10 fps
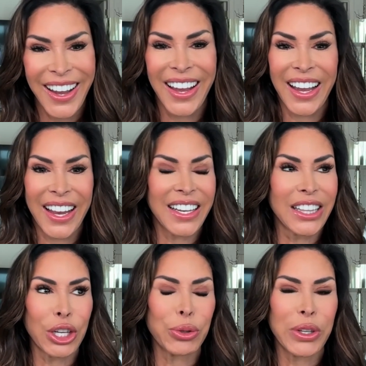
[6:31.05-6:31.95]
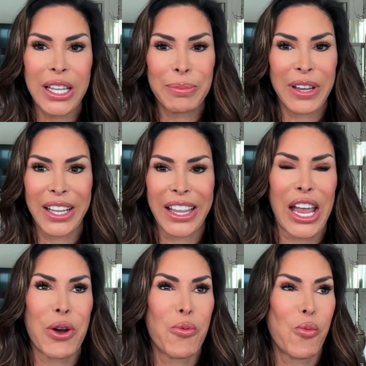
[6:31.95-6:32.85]
and literally being
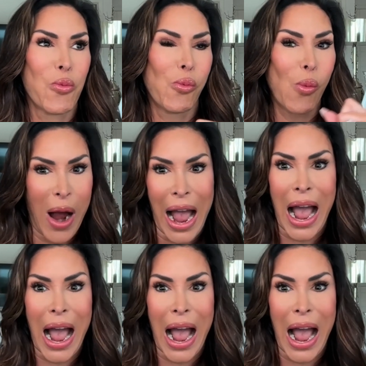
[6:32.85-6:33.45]
like, wow,